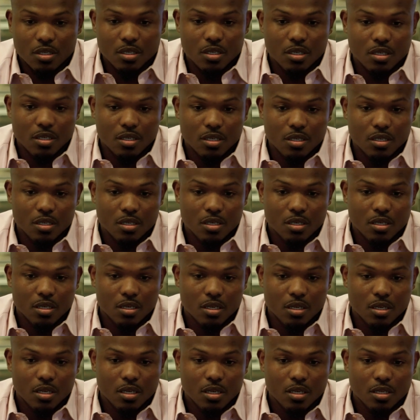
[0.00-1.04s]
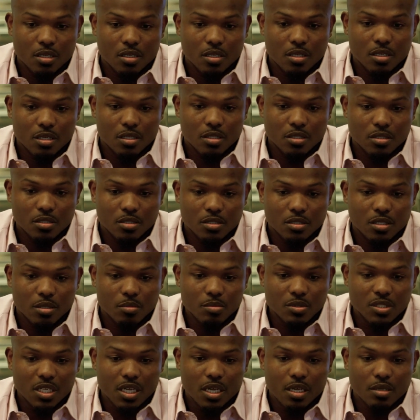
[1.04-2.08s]
and
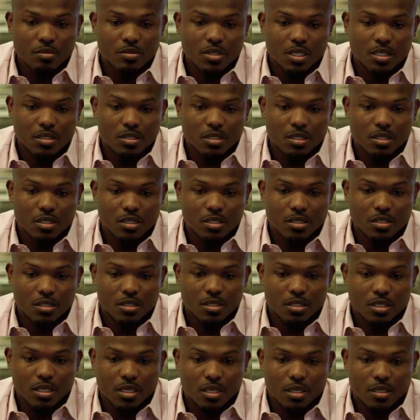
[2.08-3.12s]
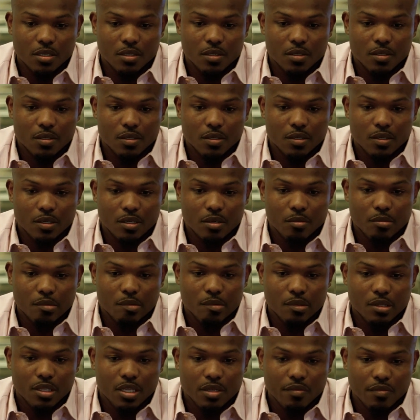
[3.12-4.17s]
sometimes I think that
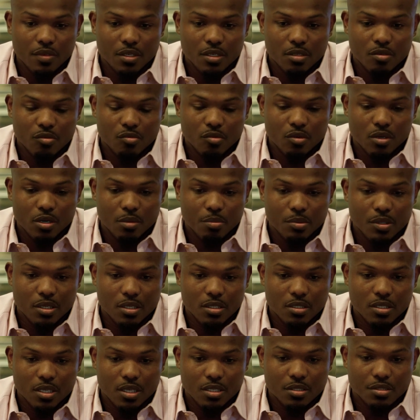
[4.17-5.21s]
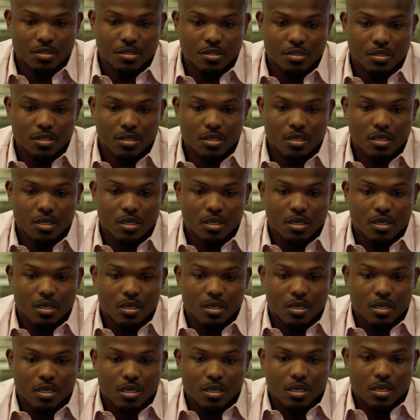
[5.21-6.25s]
living and growing up in the desert,
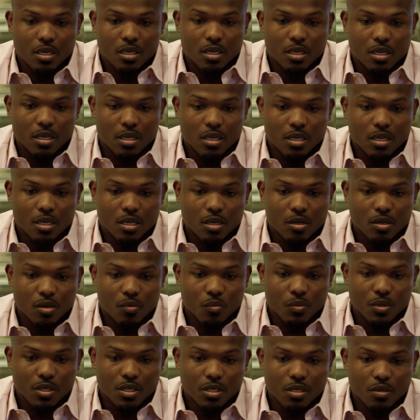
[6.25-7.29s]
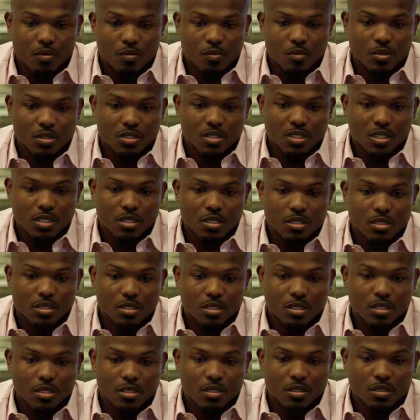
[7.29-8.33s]
we, we tend to
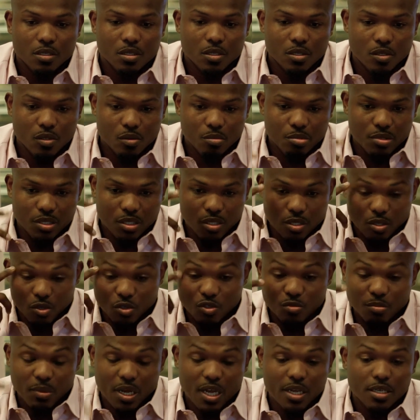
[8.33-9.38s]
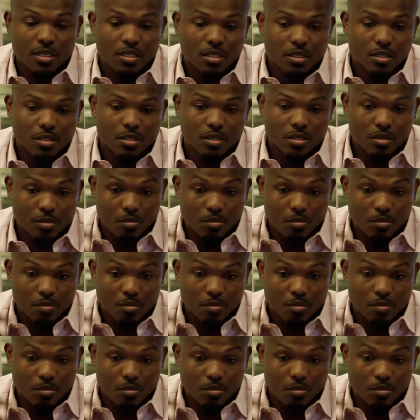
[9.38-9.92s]
think a little bit closed minded.